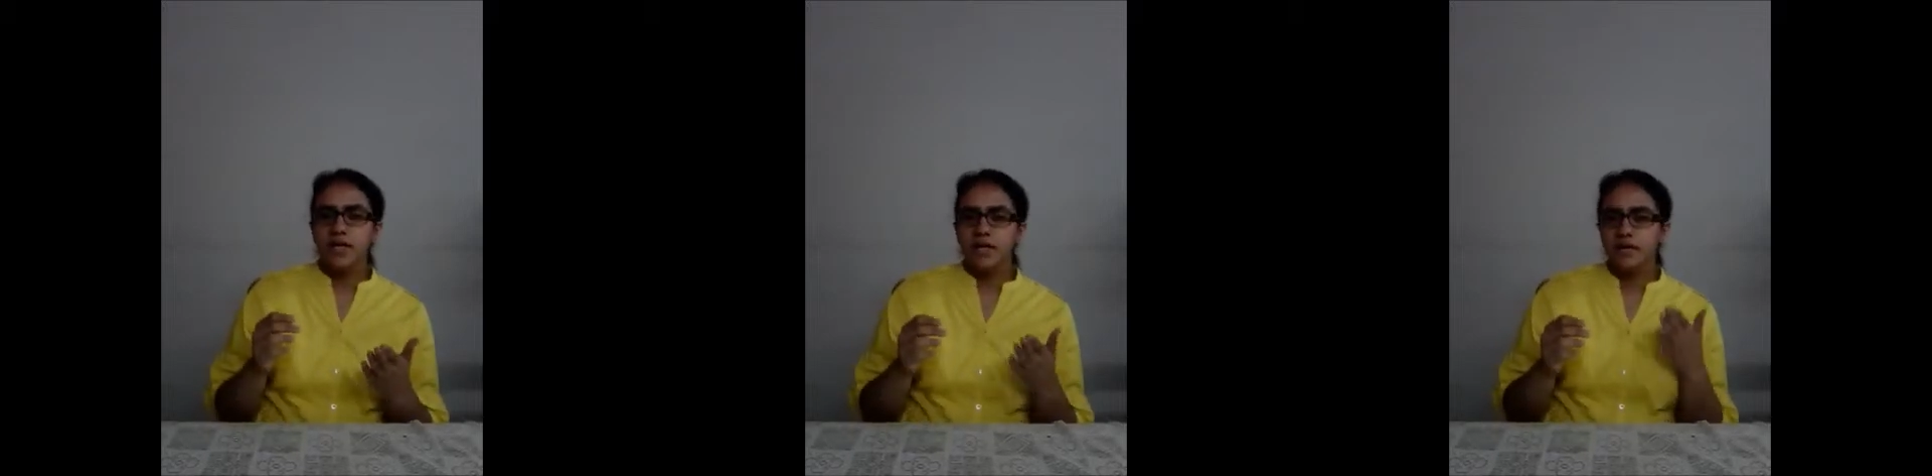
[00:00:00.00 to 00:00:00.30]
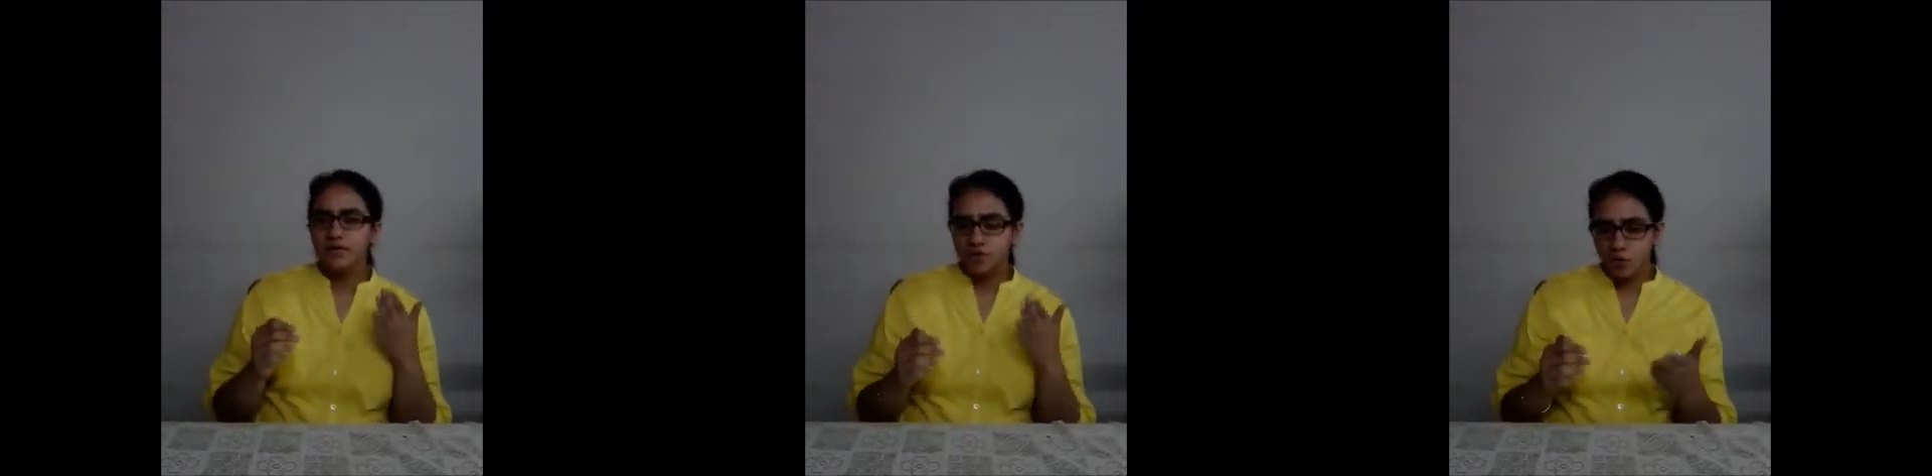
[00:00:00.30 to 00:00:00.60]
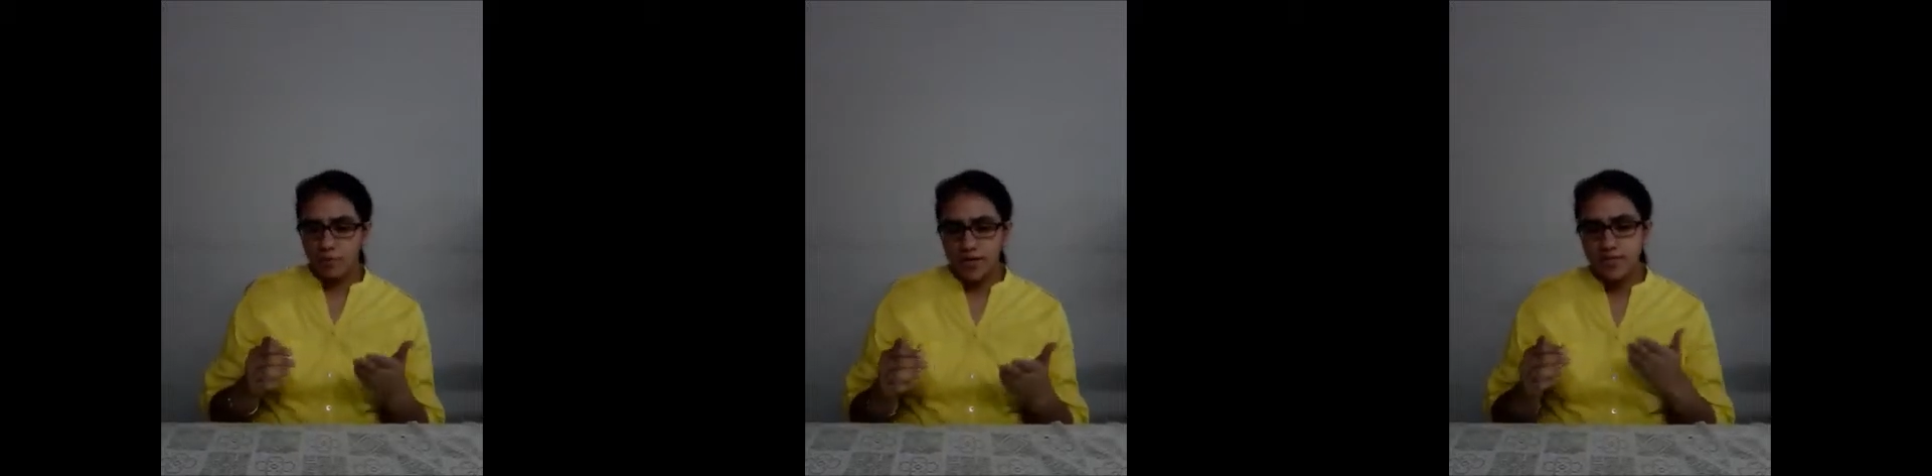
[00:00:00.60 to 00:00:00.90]
in
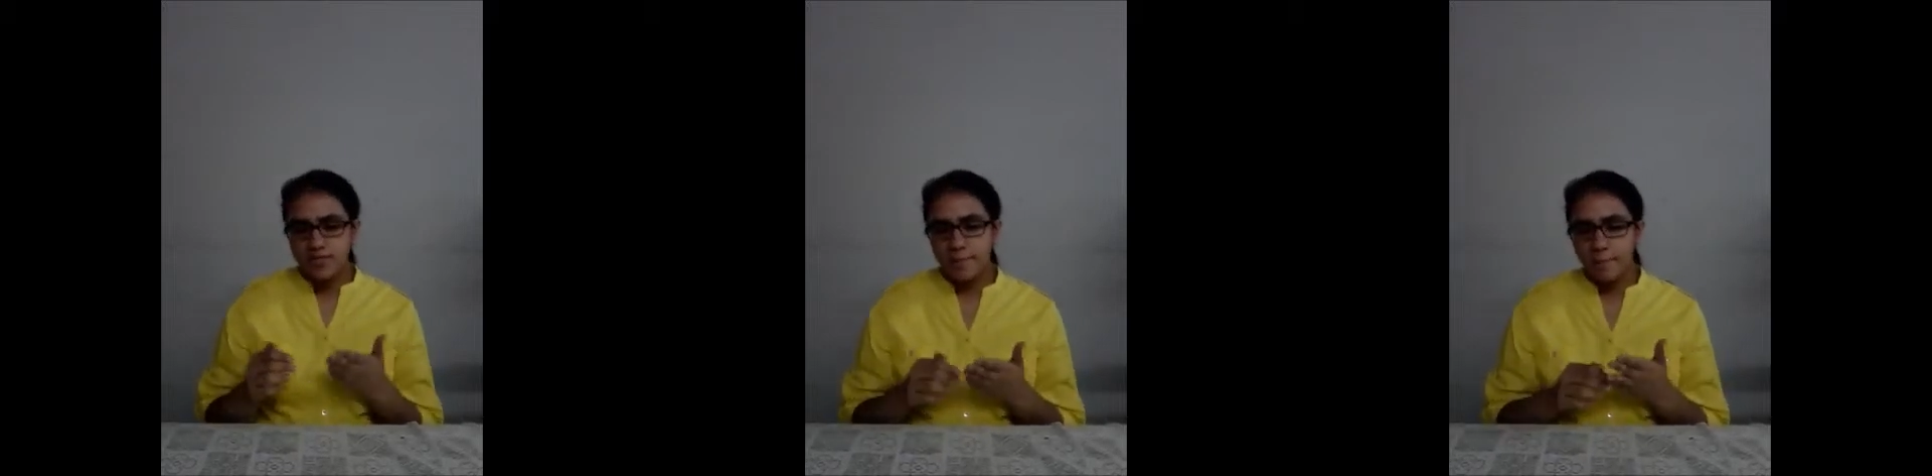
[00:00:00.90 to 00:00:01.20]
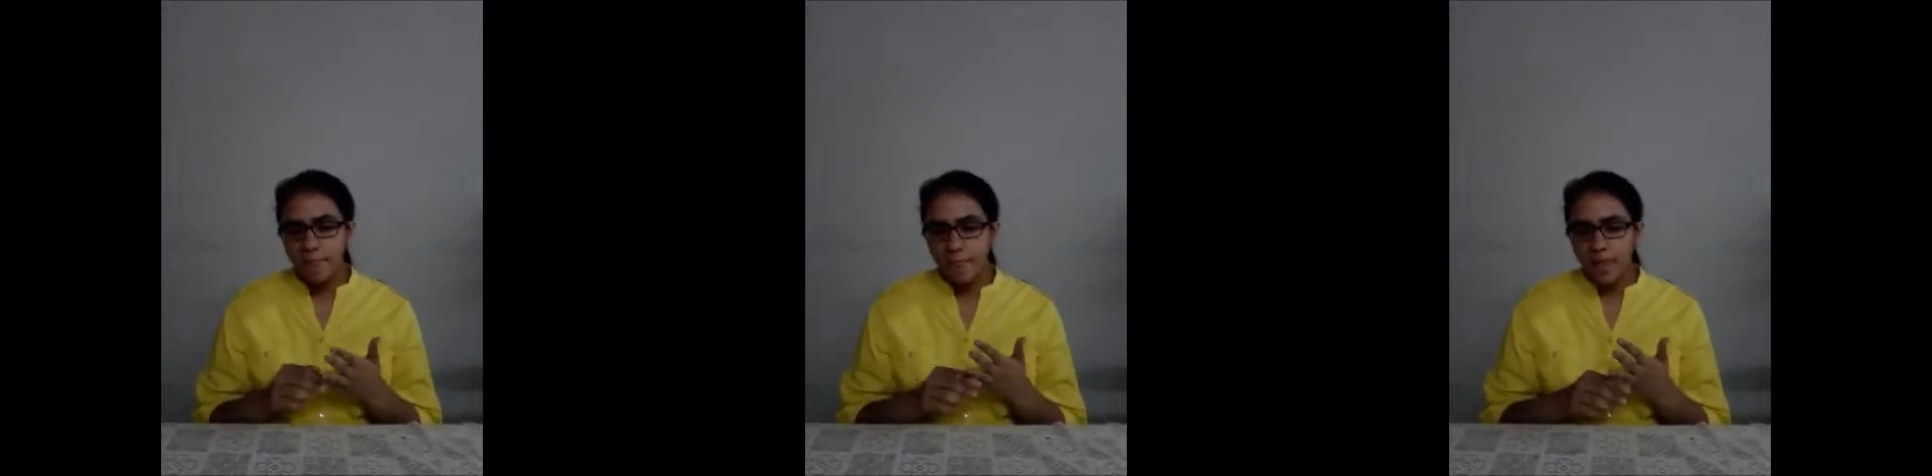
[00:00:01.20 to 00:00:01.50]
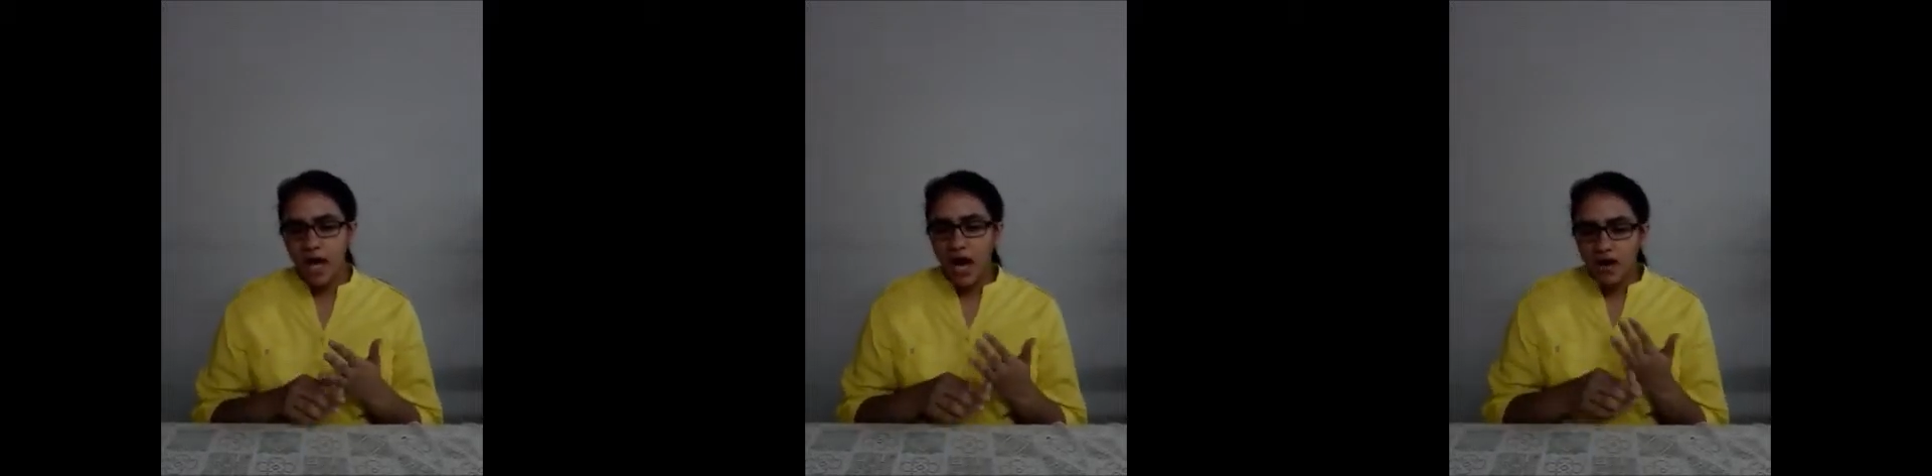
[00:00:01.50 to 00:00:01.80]
2 months.
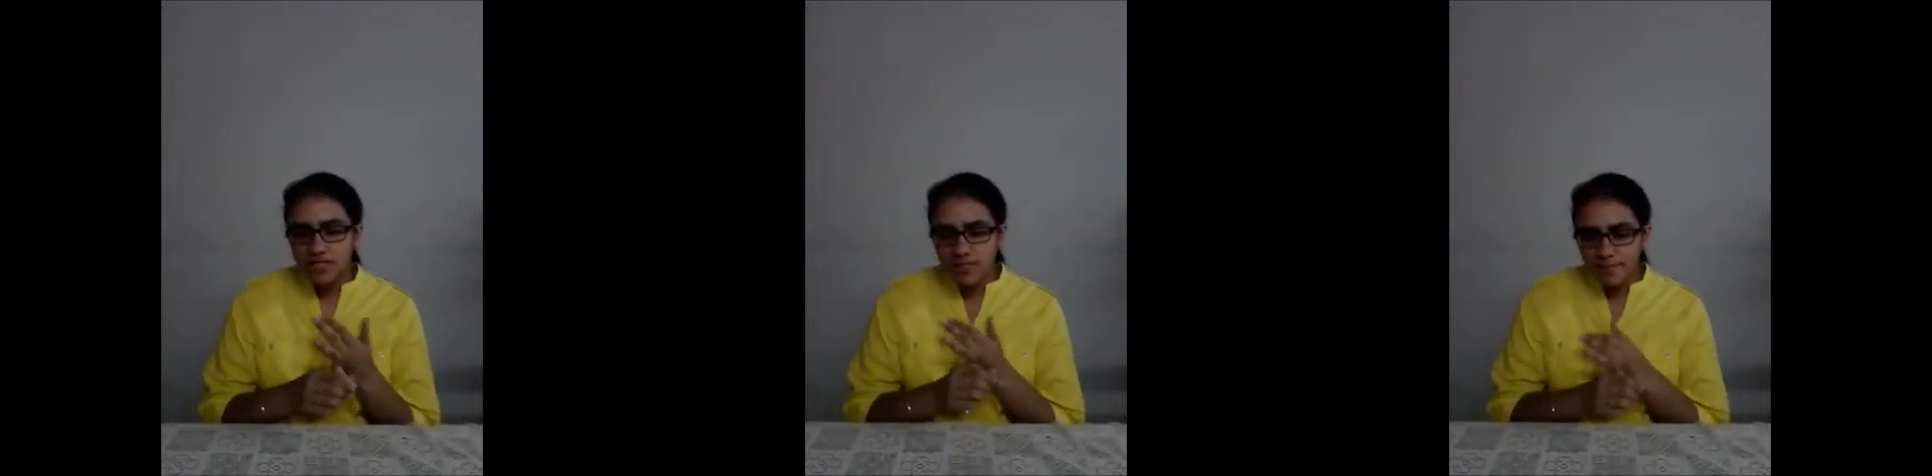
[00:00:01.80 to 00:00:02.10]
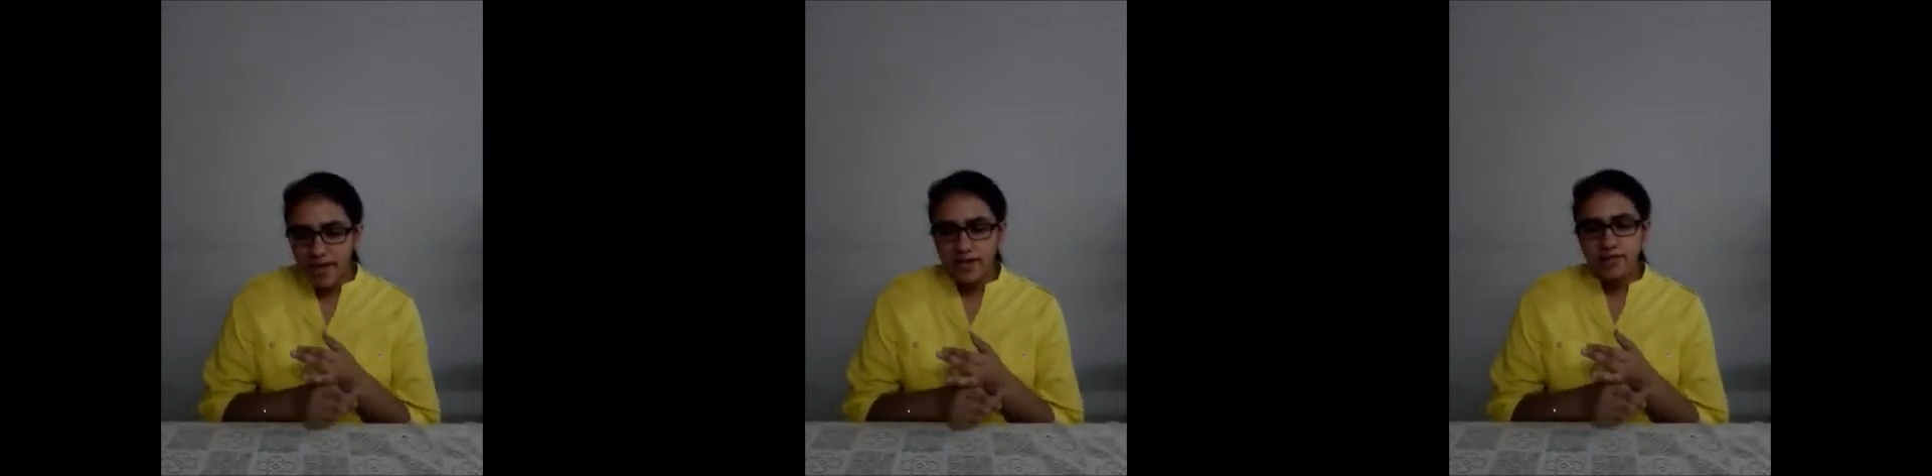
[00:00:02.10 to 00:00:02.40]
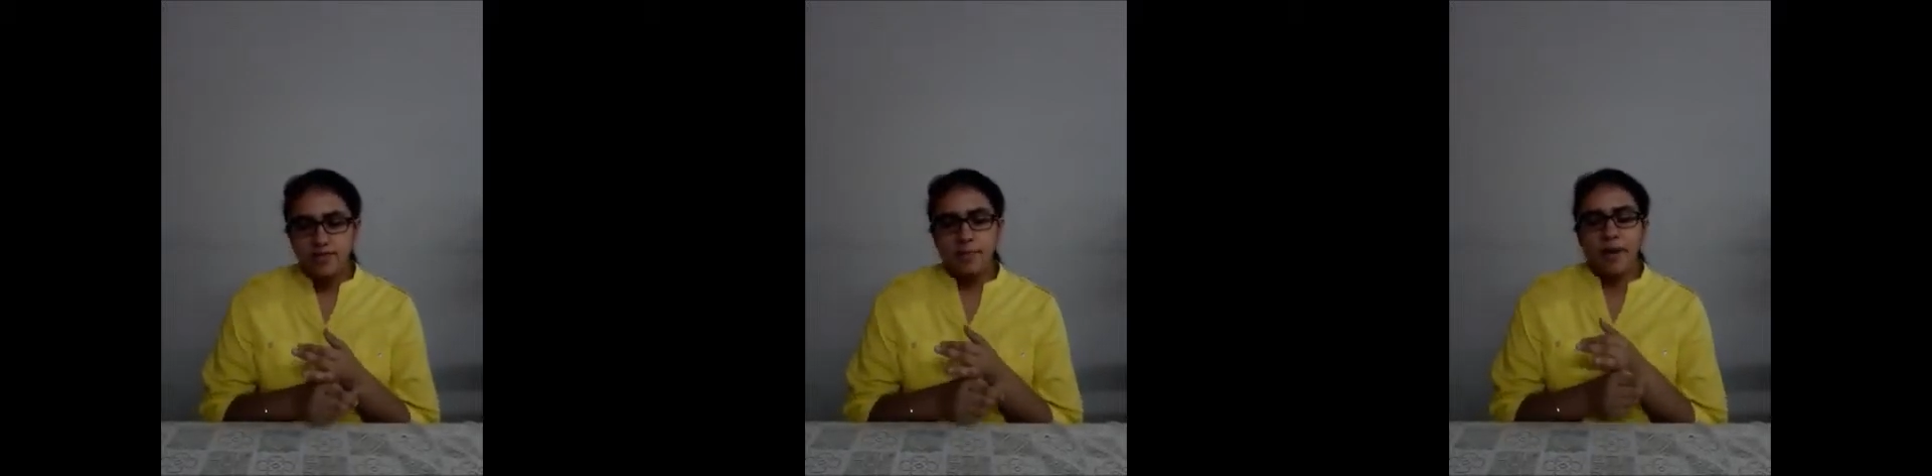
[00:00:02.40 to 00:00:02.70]
Ask
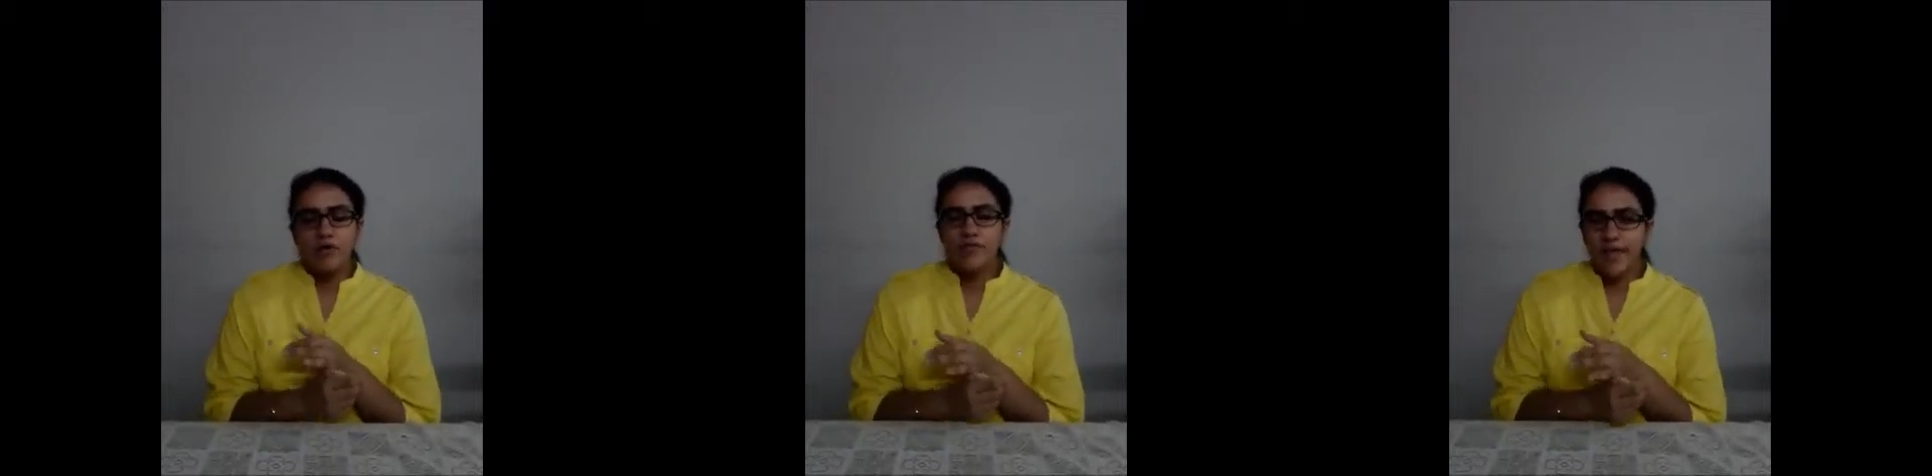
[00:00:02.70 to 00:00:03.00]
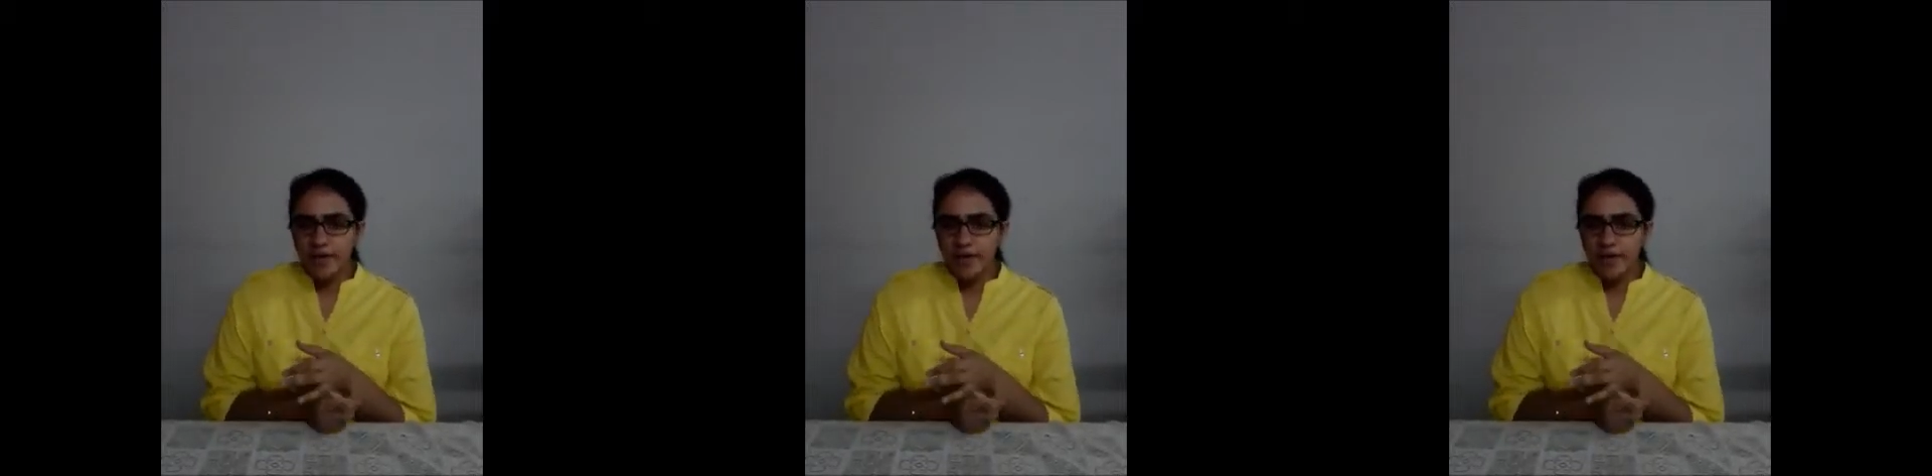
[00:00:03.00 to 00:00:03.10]
parents about